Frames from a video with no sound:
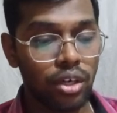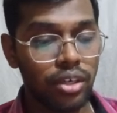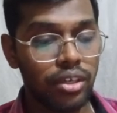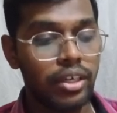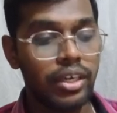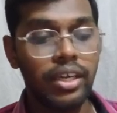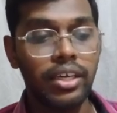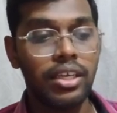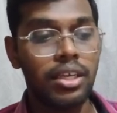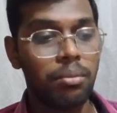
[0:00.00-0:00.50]
on
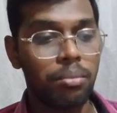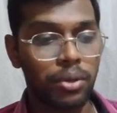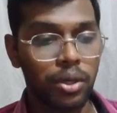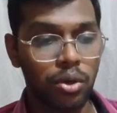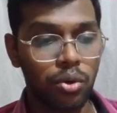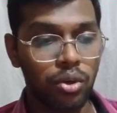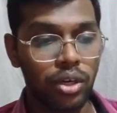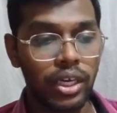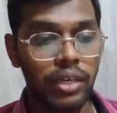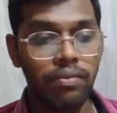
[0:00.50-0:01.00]
create key
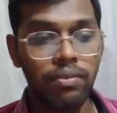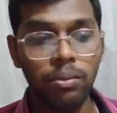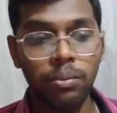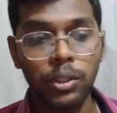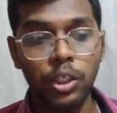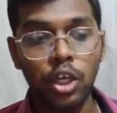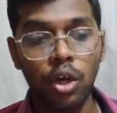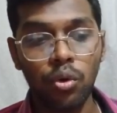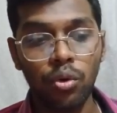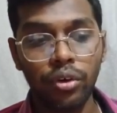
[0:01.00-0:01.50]
pair okay it will
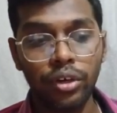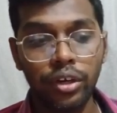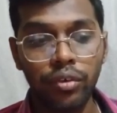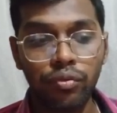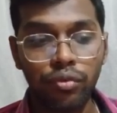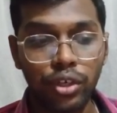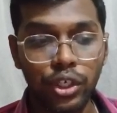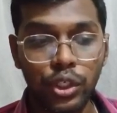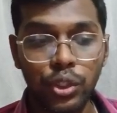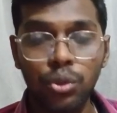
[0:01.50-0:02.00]
be
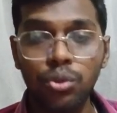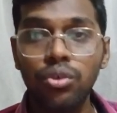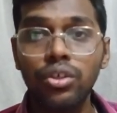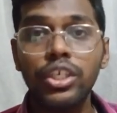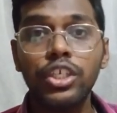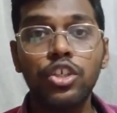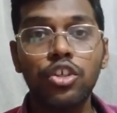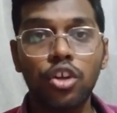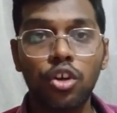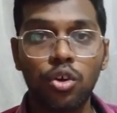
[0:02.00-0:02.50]
downloaded for you
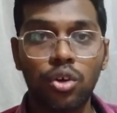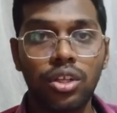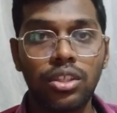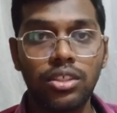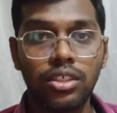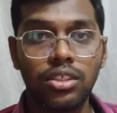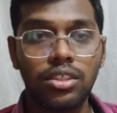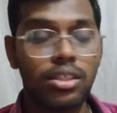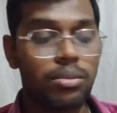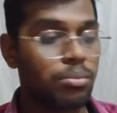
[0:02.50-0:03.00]
in your
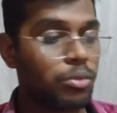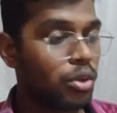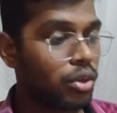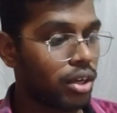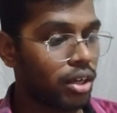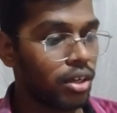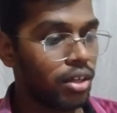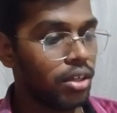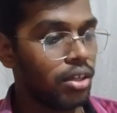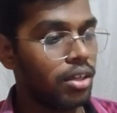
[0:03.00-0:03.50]
local system
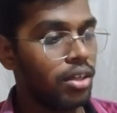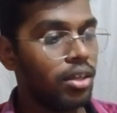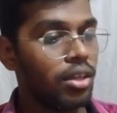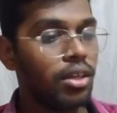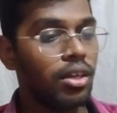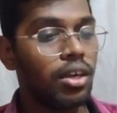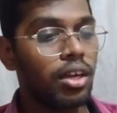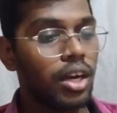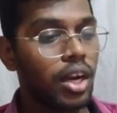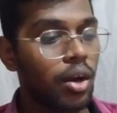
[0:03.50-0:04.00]
okay
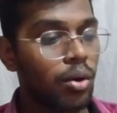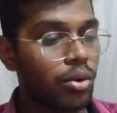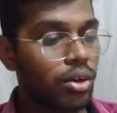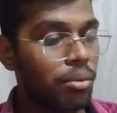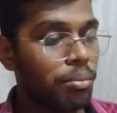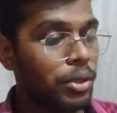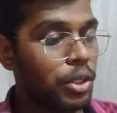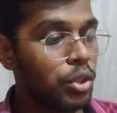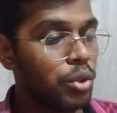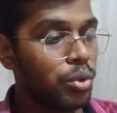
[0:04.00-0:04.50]
now
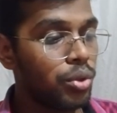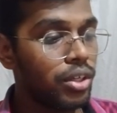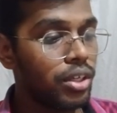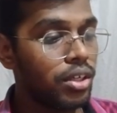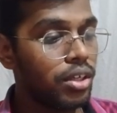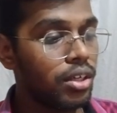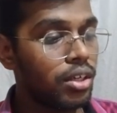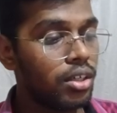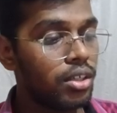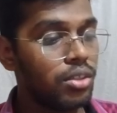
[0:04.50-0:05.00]
coming to
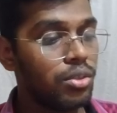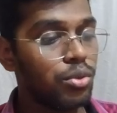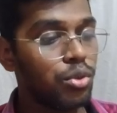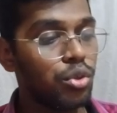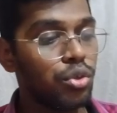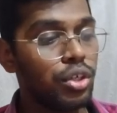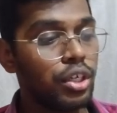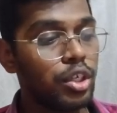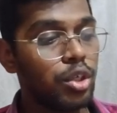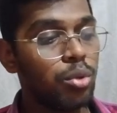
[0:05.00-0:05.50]
here
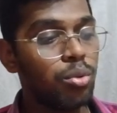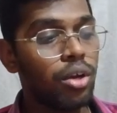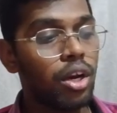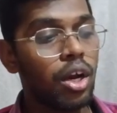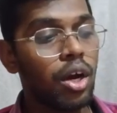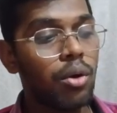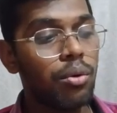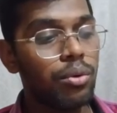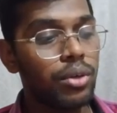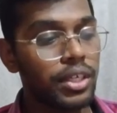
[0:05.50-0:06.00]
you need to
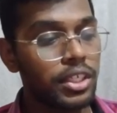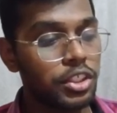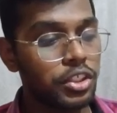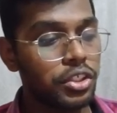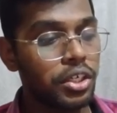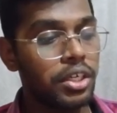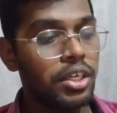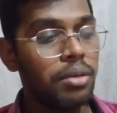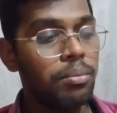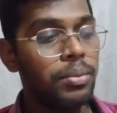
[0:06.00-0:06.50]
allow
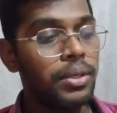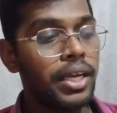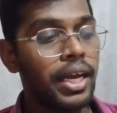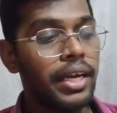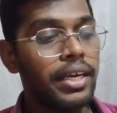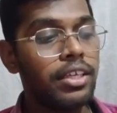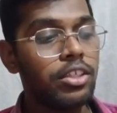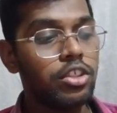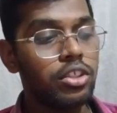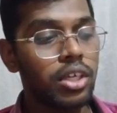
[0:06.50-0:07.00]
http
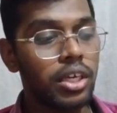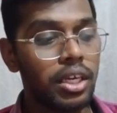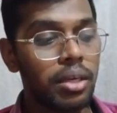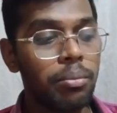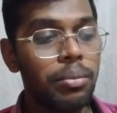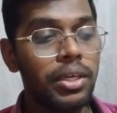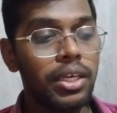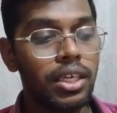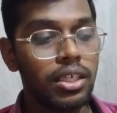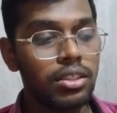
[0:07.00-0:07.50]
and
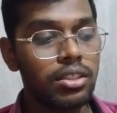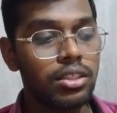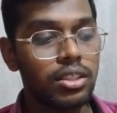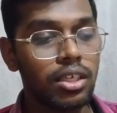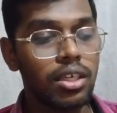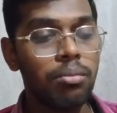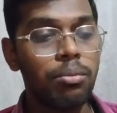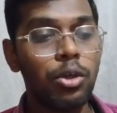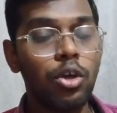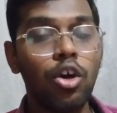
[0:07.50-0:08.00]
https
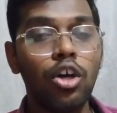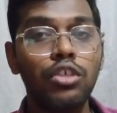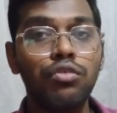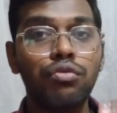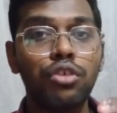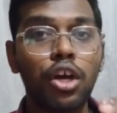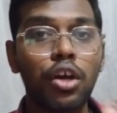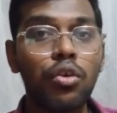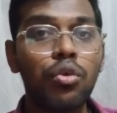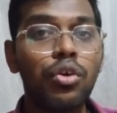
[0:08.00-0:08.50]
here
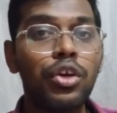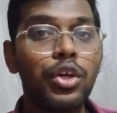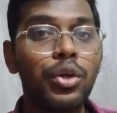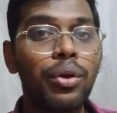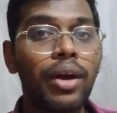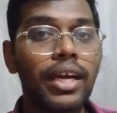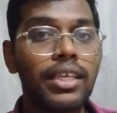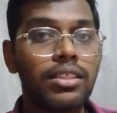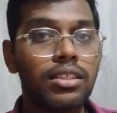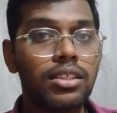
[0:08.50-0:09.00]
because we are going
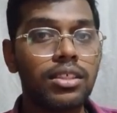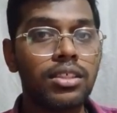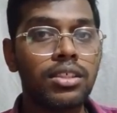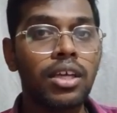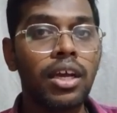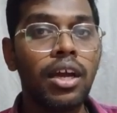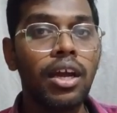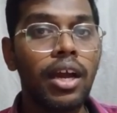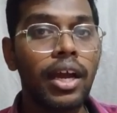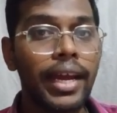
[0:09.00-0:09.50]
to
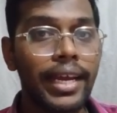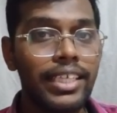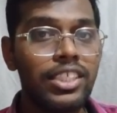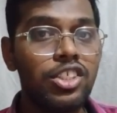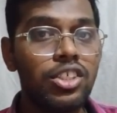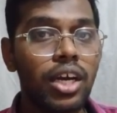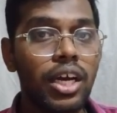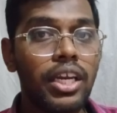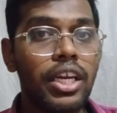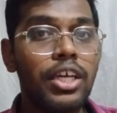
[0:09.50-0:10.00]
access
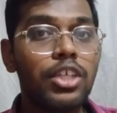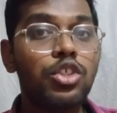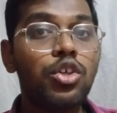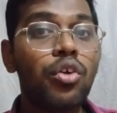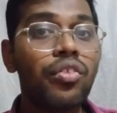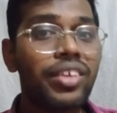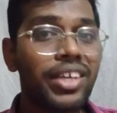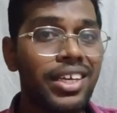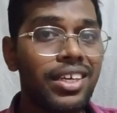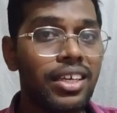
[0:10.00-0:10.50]
nginx
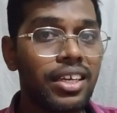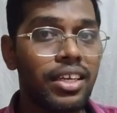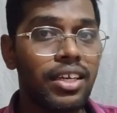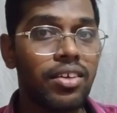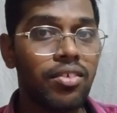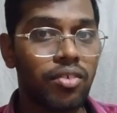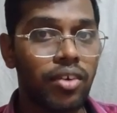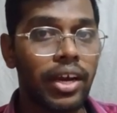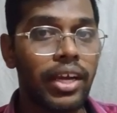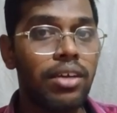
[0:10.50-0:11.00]
on the
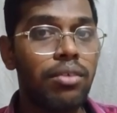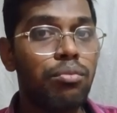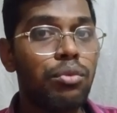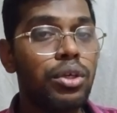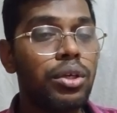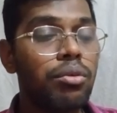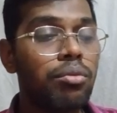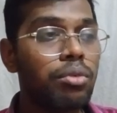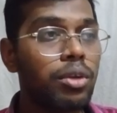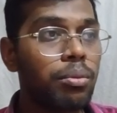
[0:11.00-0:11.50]
internet right
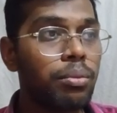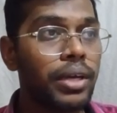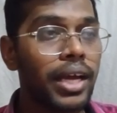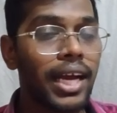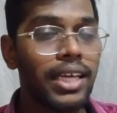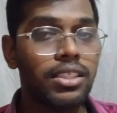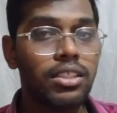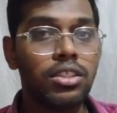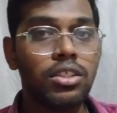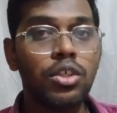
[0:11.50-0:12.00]
we will be
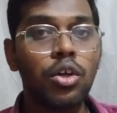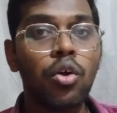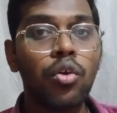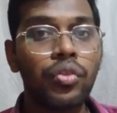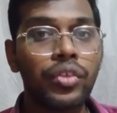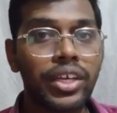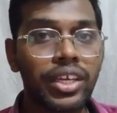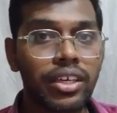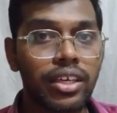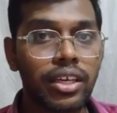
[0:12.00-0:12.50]
accessing
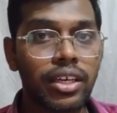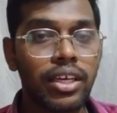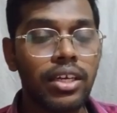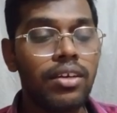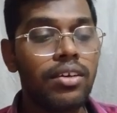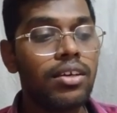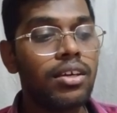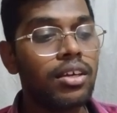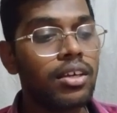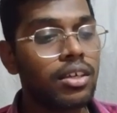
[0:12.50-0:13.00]
on the
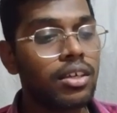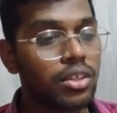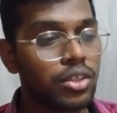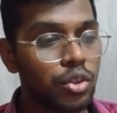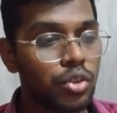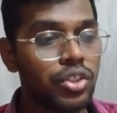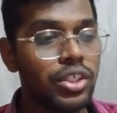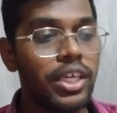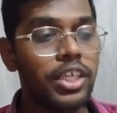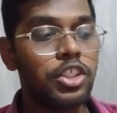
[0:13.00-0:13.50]
internet
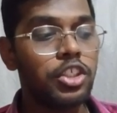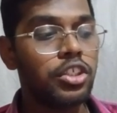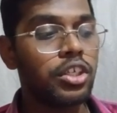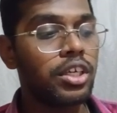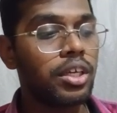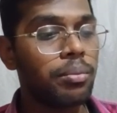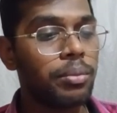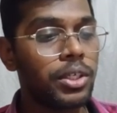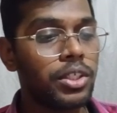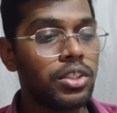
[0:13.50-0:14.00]
using
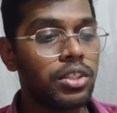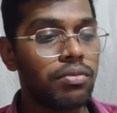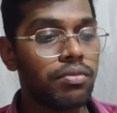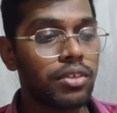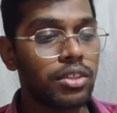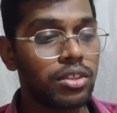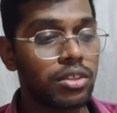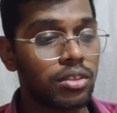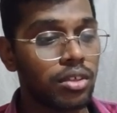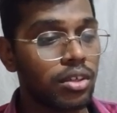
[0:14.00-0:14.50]
https
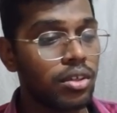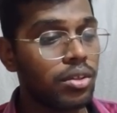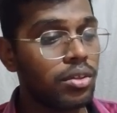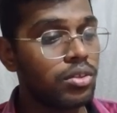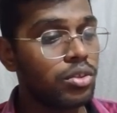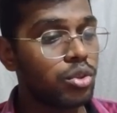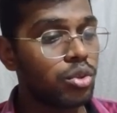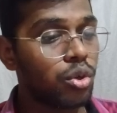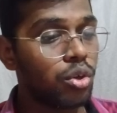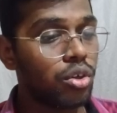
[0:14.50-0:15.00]
request
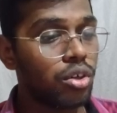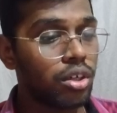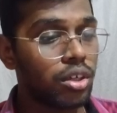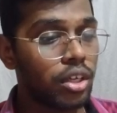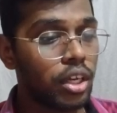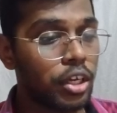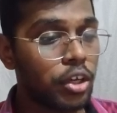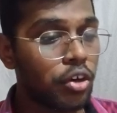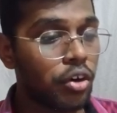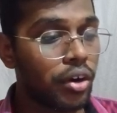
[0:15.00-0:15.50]
so
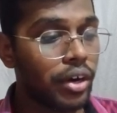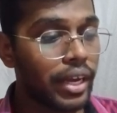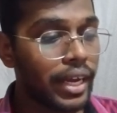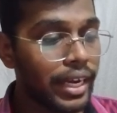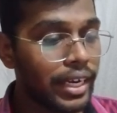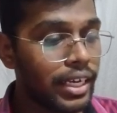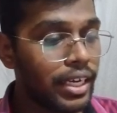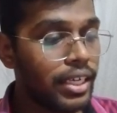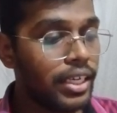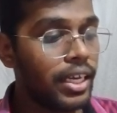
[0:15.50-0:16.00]
click on
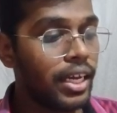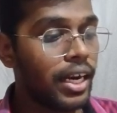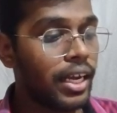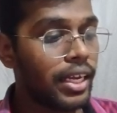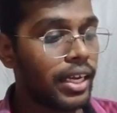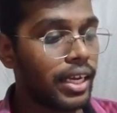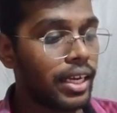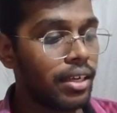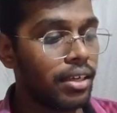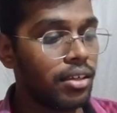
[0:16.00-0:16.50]
edit here
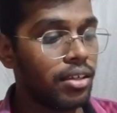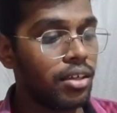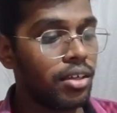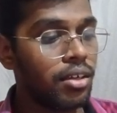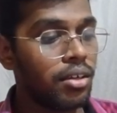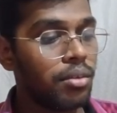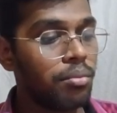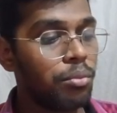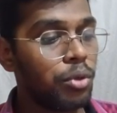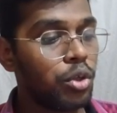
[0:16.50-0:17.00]
again
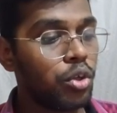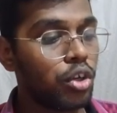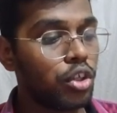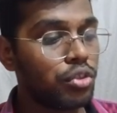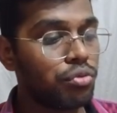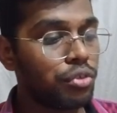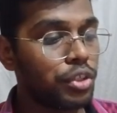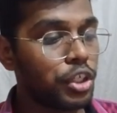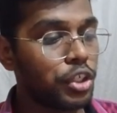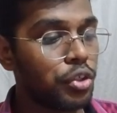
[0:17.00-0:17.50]

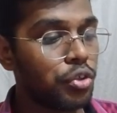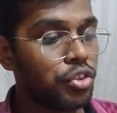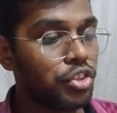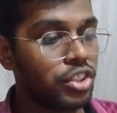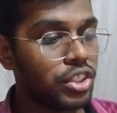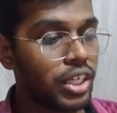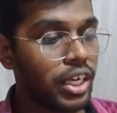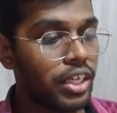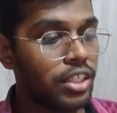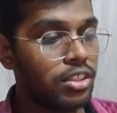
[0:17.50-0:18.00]
because we need to
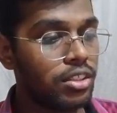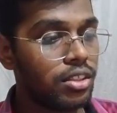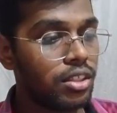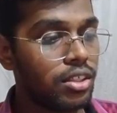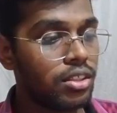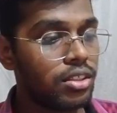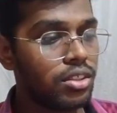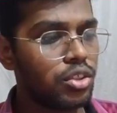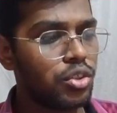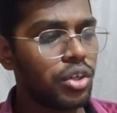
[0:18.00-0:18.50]
change
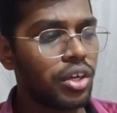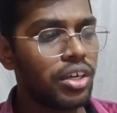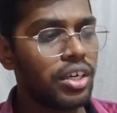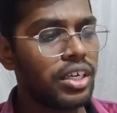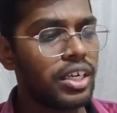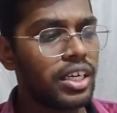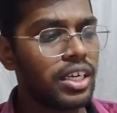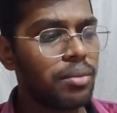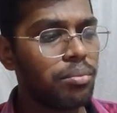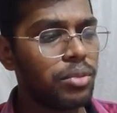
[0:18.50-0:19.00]
this you can
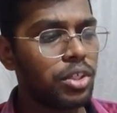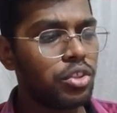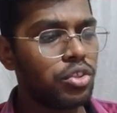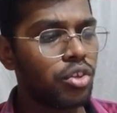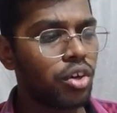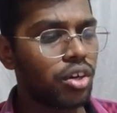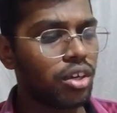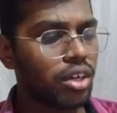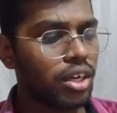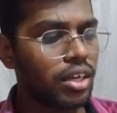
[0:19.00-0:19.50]
rename
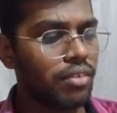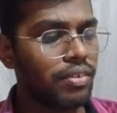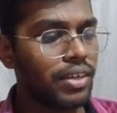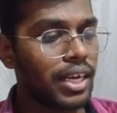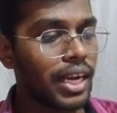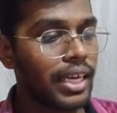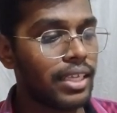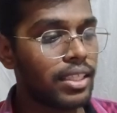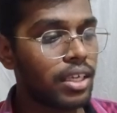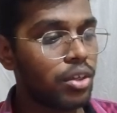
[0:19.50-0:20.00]
this or leave
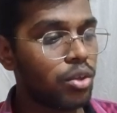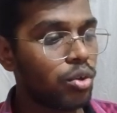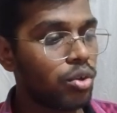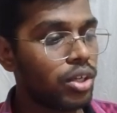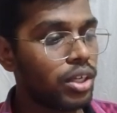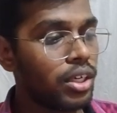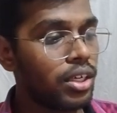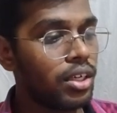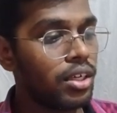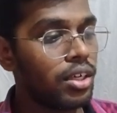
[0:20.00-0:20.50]
it like that
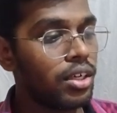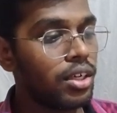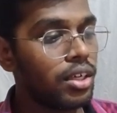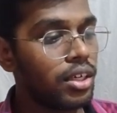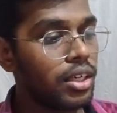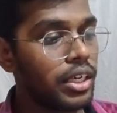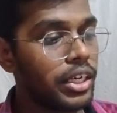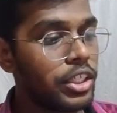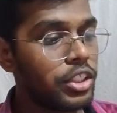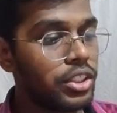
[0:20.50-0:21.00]
only
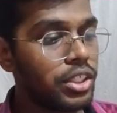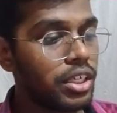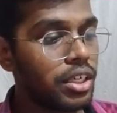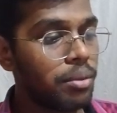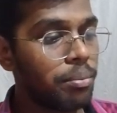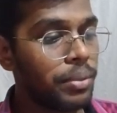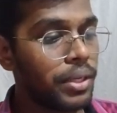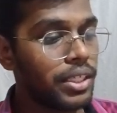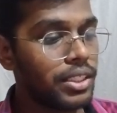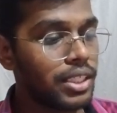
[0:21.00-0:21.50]

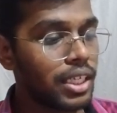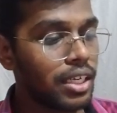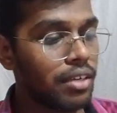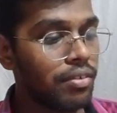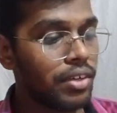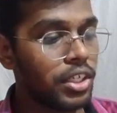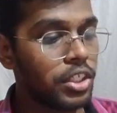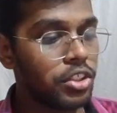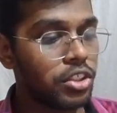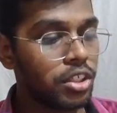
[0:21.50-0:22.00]
https
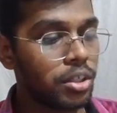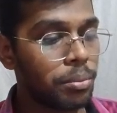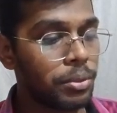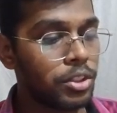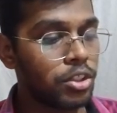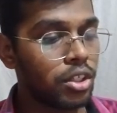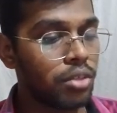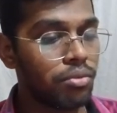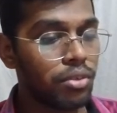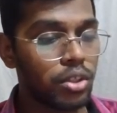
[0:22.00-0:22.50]
anywhere
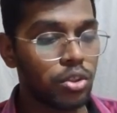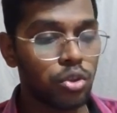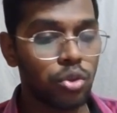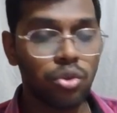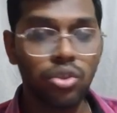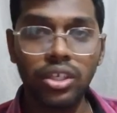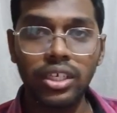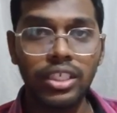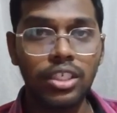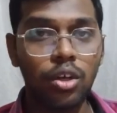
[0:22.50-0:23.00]
https anywhere
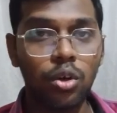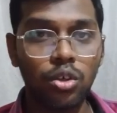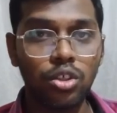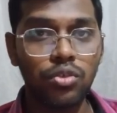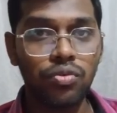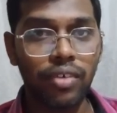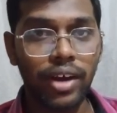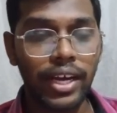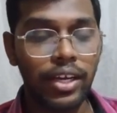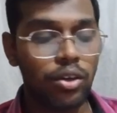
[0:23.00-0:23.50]
so it
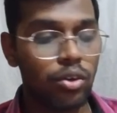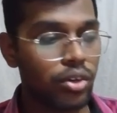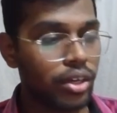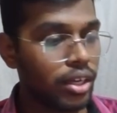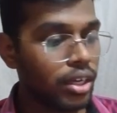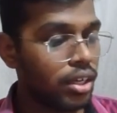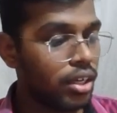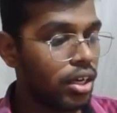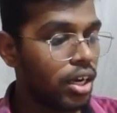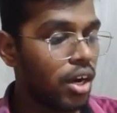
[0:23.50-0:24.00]
looks fine
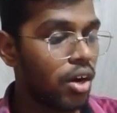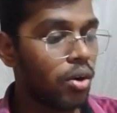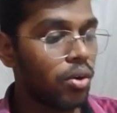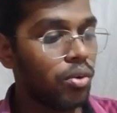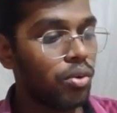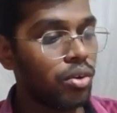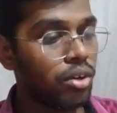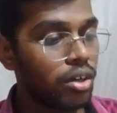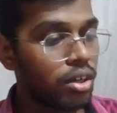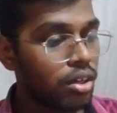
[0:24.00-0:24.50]
okay
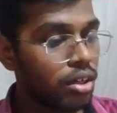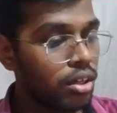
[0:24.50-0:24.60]
now